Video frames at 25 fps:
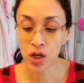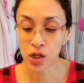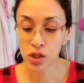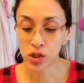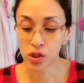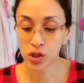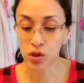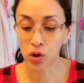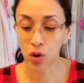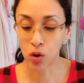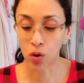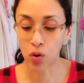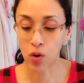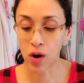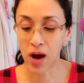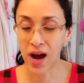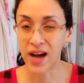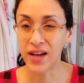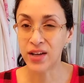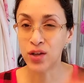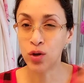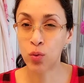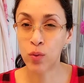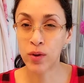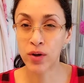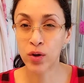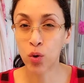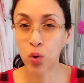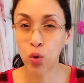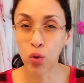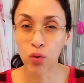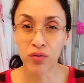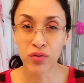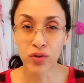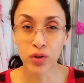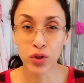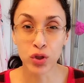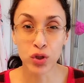so I don't want to
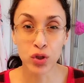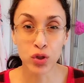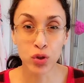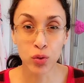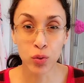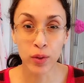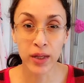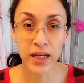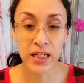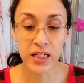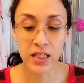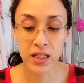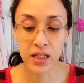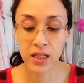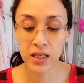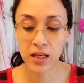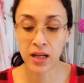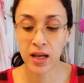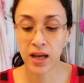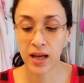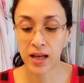overdo it.